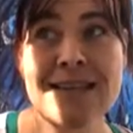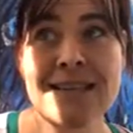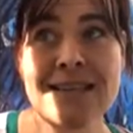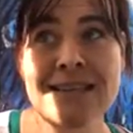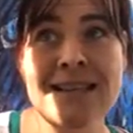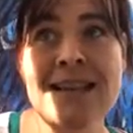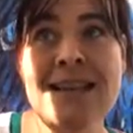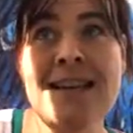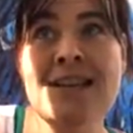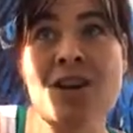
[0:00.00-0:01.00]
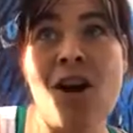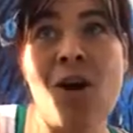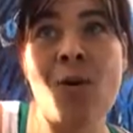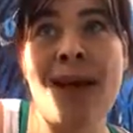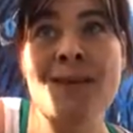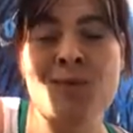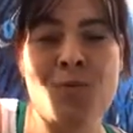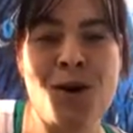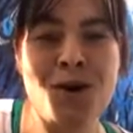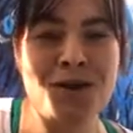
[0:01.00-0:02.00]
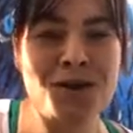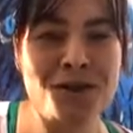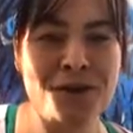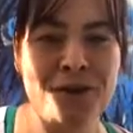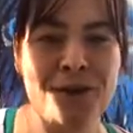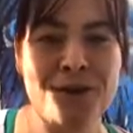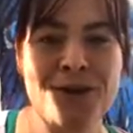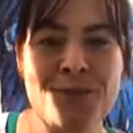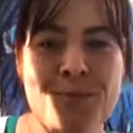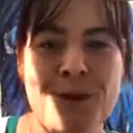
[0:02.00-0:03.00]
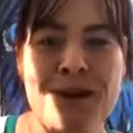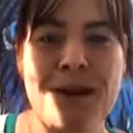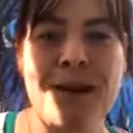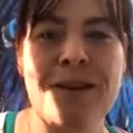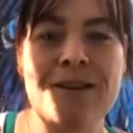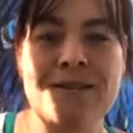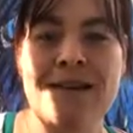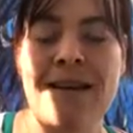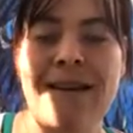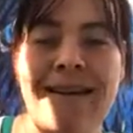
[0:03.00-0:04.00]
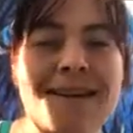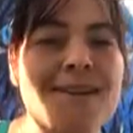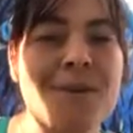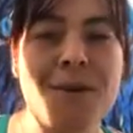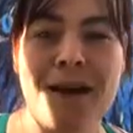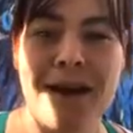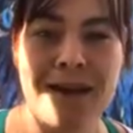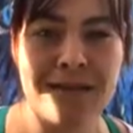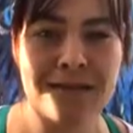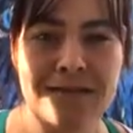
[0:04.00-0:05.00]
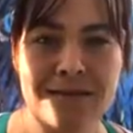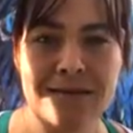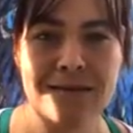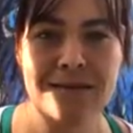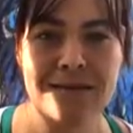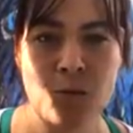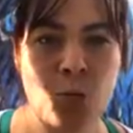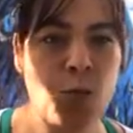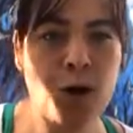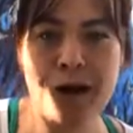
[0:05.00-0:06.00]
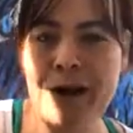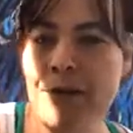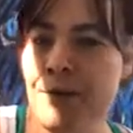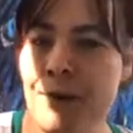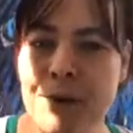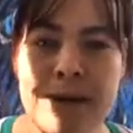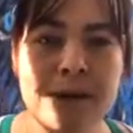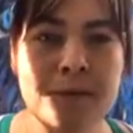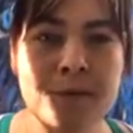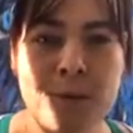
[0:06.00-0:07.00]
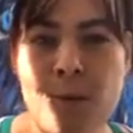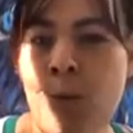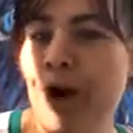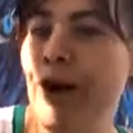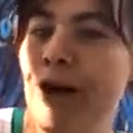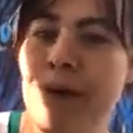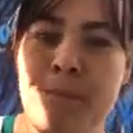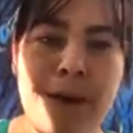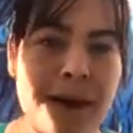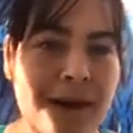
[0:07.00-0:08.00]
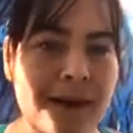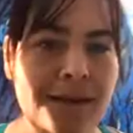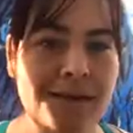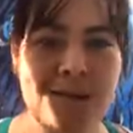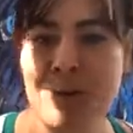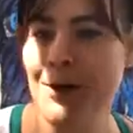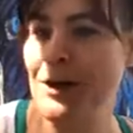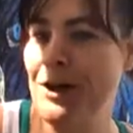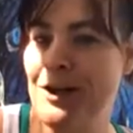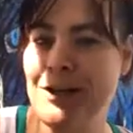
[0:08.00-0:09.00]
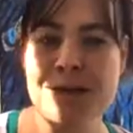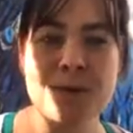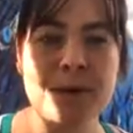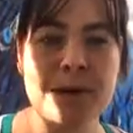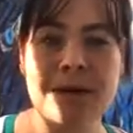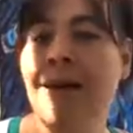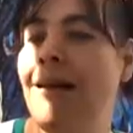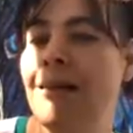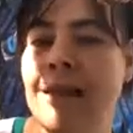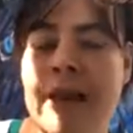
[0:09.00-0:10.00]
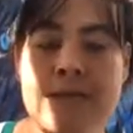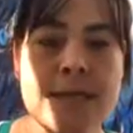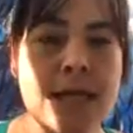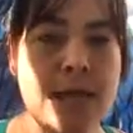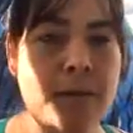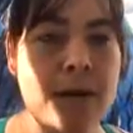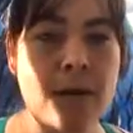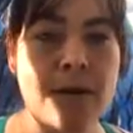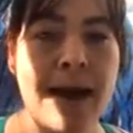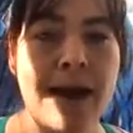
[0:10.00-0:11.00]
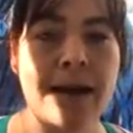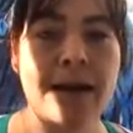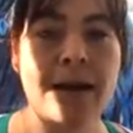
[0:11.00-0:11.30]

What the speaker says: Cindy is always one to first be there and say, it's okay. We'll get through it. We're going to make it. We're going to do it. Life's going to be okay.